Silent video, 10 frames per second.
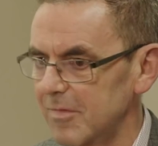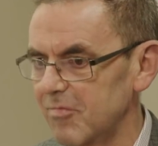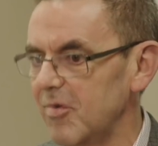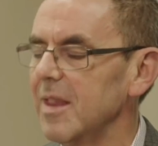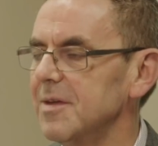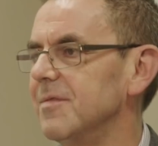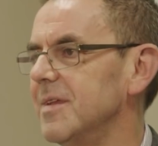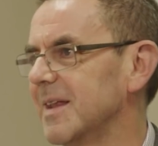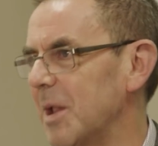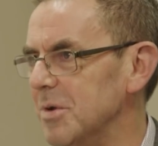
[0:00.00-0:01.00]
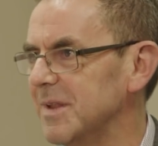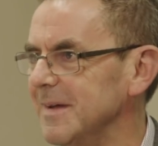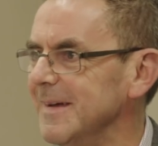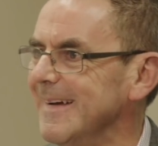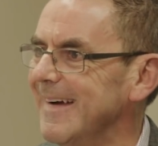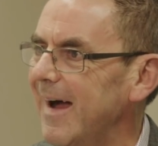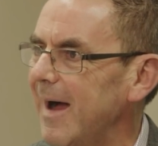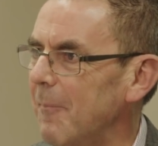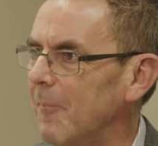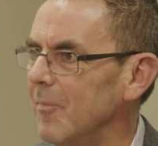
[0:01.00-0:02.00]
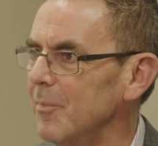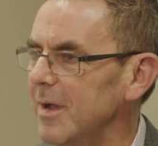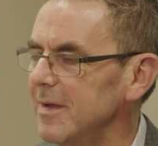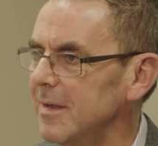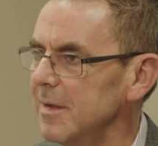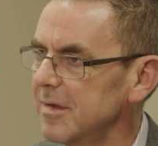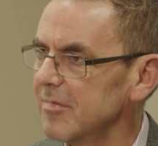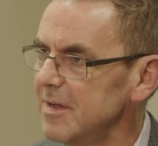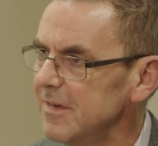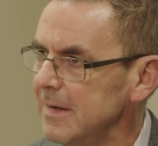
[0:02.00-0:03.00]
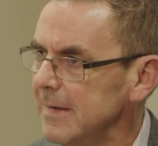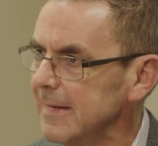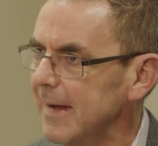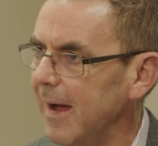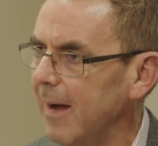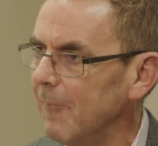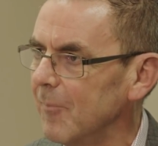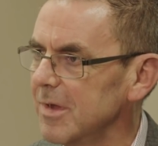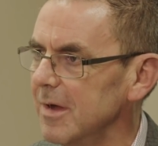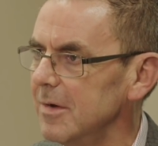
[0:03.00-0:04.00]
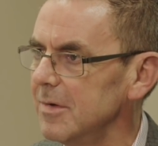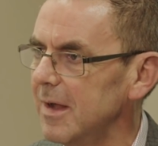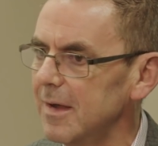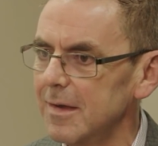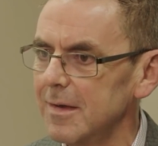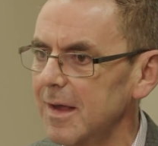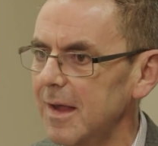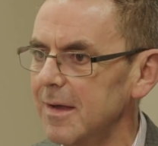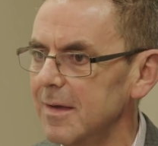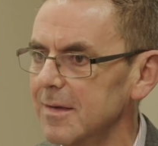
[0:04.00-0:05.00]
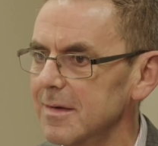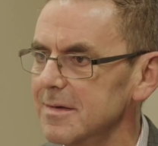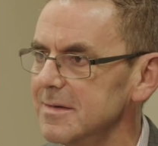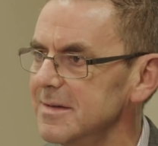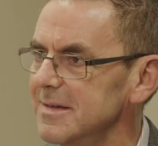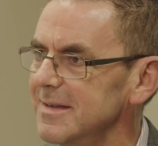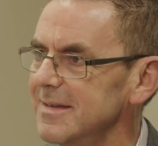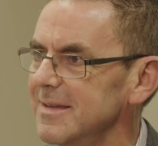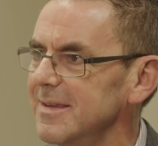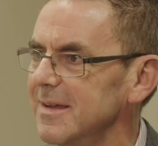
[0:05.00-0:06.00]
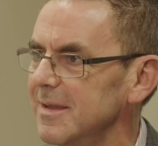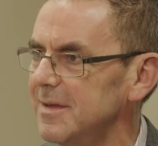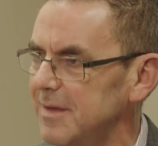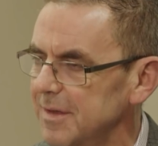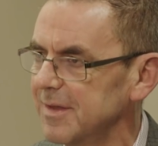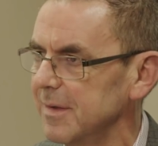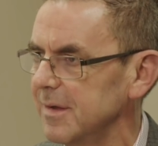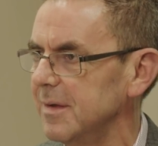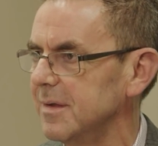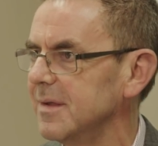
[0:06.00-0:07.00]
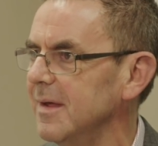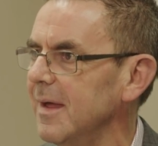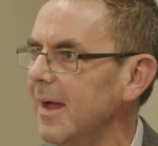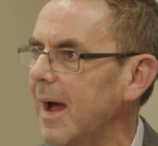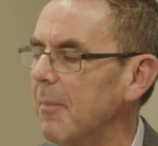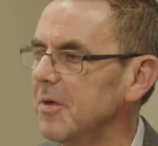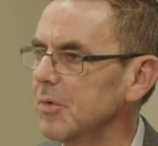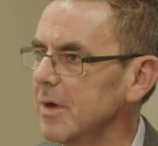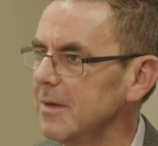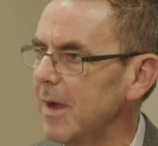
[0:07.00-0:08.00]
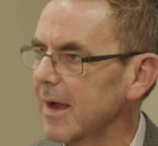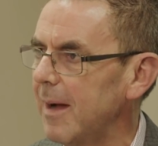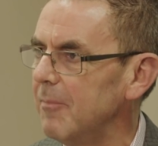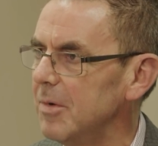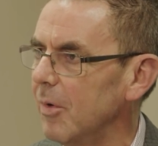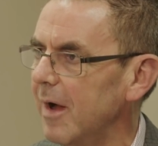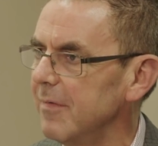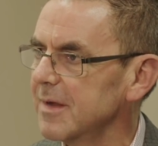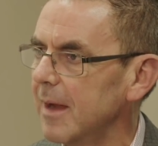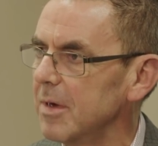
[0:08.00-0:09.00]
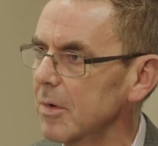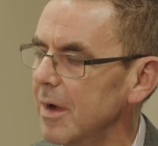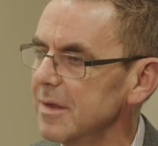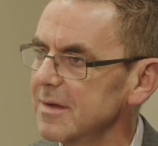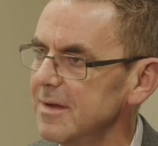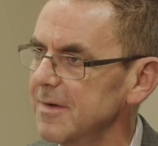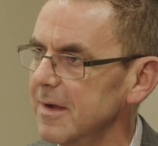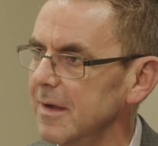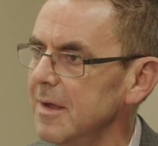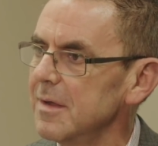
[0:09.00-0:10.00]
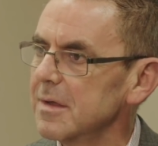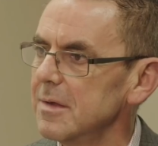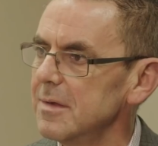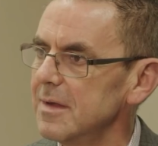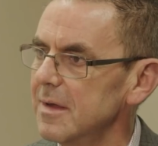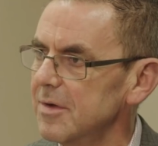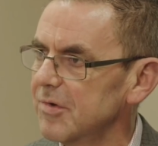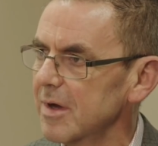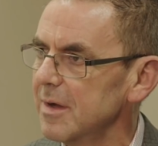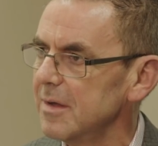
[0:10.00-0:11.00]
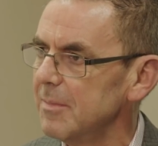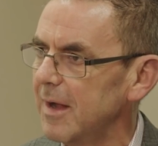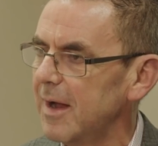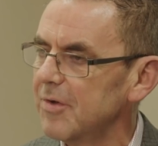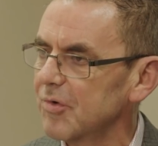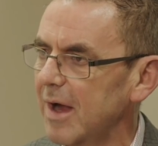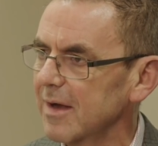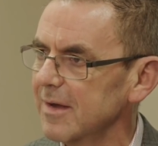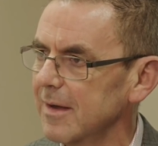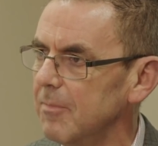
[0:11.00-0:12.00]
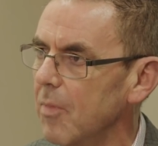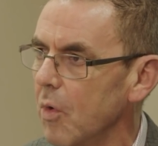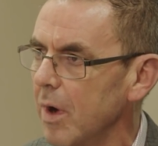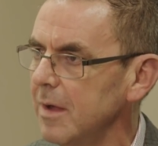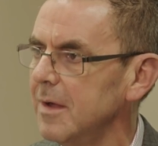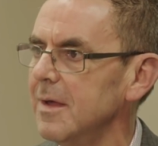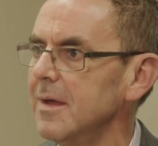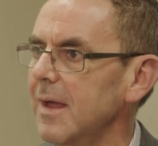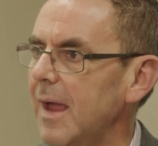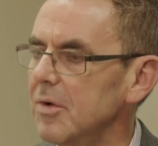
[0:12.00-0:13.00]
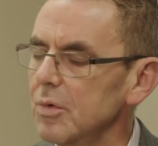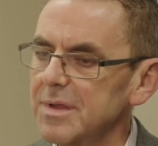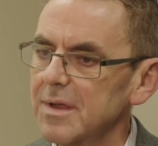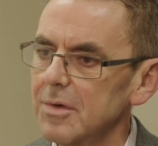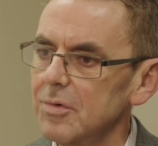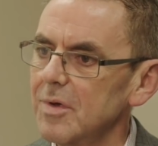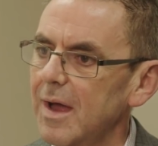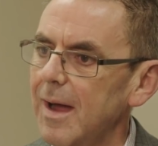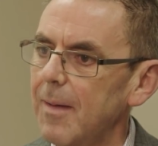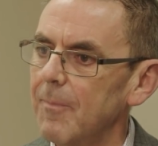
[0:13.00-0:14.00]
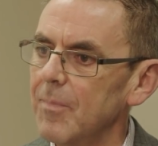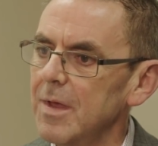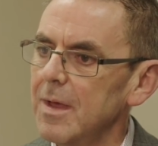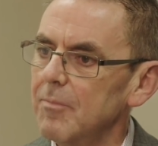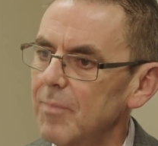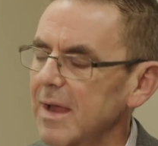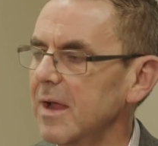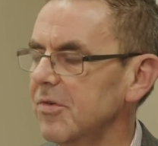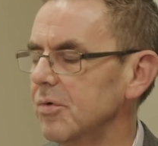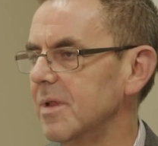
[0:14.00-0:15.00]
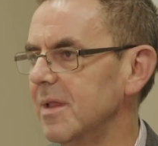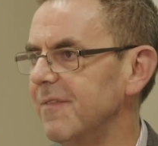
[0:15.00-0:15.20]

relatively close. But in this region, and the distances between backup midwives can be quite significant. So the trick is about attracting more and also making sure that